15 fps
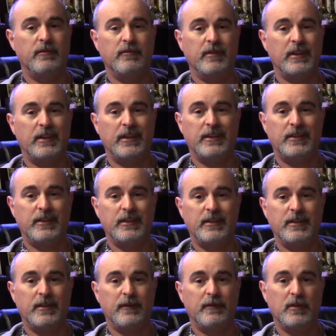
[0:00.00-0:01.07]
really exist
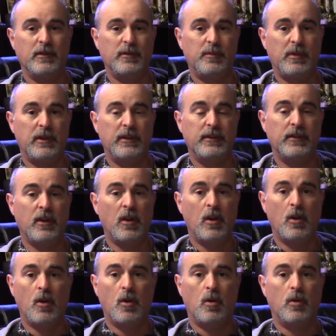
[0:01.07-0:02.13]
in the first place,
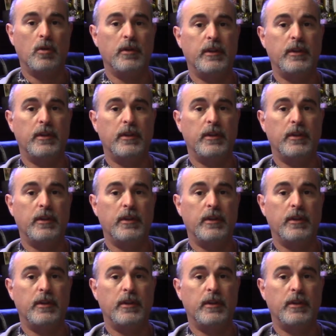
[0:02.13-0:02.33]
or